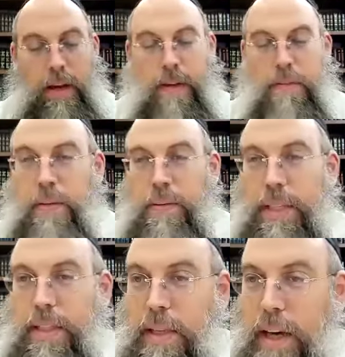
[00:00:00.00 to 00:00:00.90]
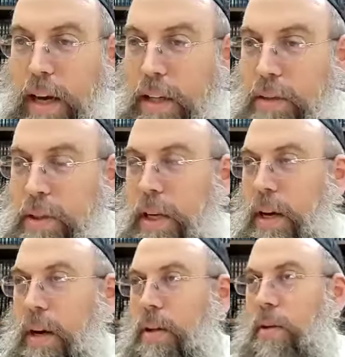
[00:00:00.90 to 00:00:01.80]
If someone is uh, using
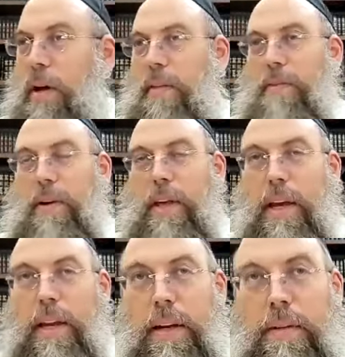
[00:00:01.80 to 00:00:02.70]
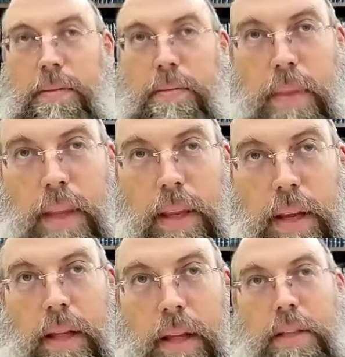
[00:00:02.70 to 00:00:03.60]
a cloth for a kinyan,
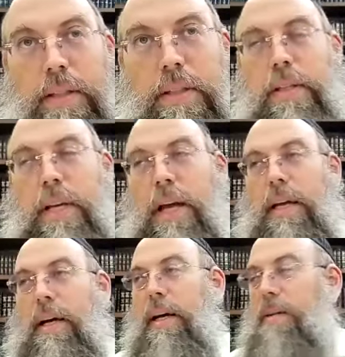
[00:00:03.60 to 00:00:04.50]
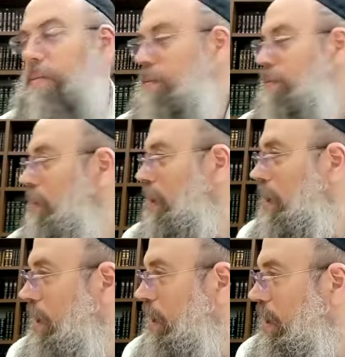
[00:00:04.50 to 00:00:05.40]
he's using a, um, uh,
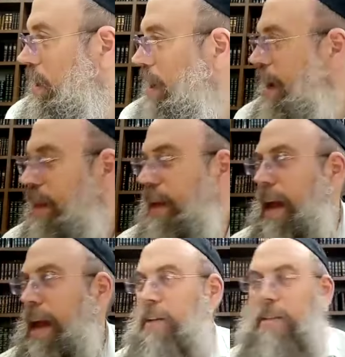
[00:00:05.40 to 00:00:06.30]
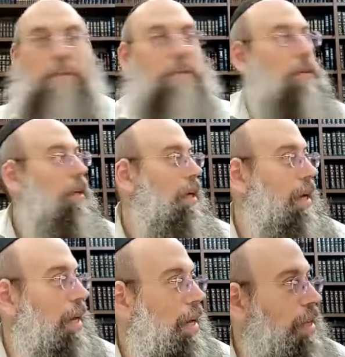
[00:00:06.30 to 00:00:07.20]
a, like a handkerchief,
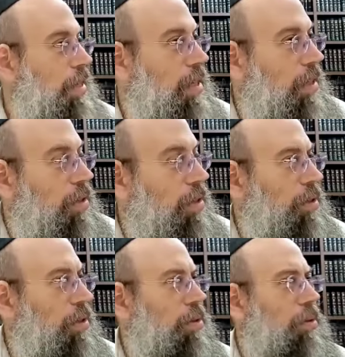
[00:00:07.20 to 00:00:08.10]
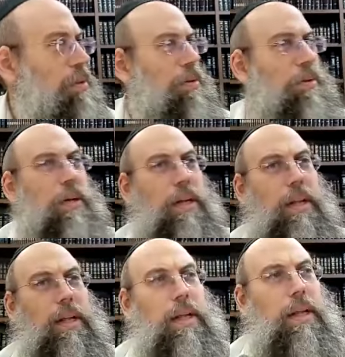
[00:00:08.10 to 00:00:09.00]
he hands it to
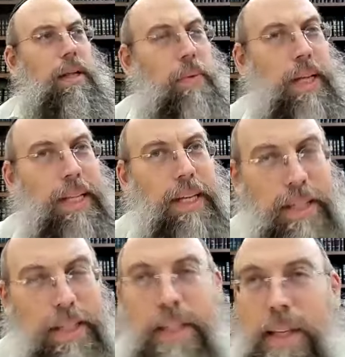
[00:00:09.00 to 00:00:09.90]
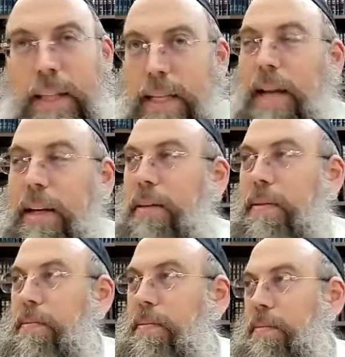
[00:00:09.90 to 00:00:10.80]
the one that this to the seller,
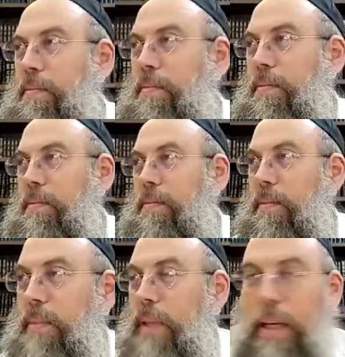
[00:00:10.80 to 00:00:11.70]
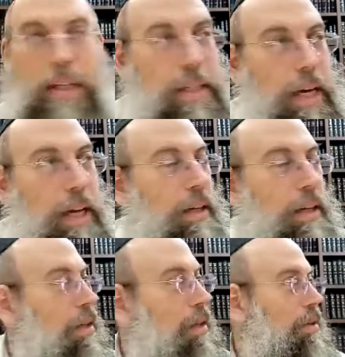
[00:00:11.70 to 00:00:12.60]
and the
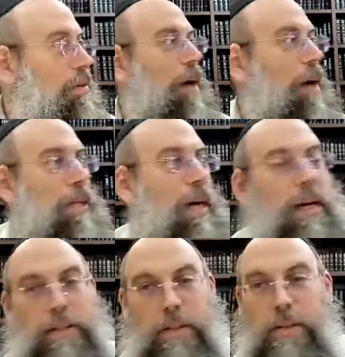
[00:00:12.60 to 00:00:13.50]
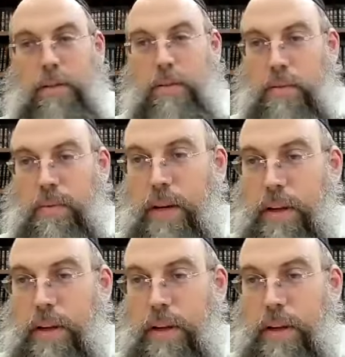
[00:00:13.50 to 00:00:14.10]
seller grabs on to three